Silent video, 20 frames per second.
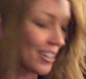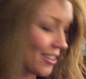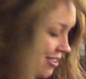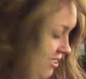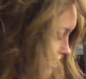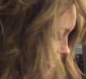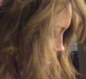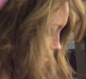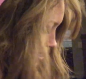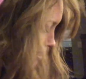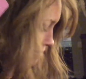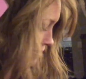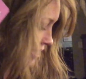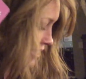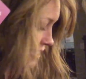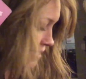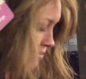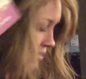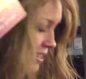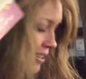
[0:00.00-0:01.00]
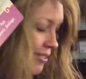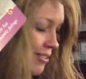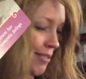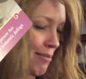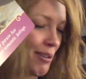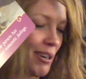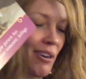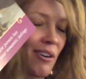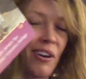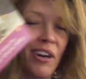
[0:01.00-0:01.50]
or there might be somebody with a
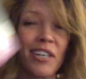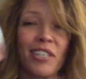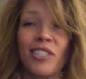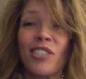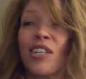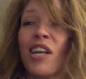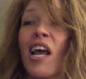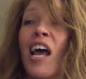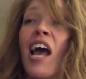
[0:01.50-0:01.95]
big crush.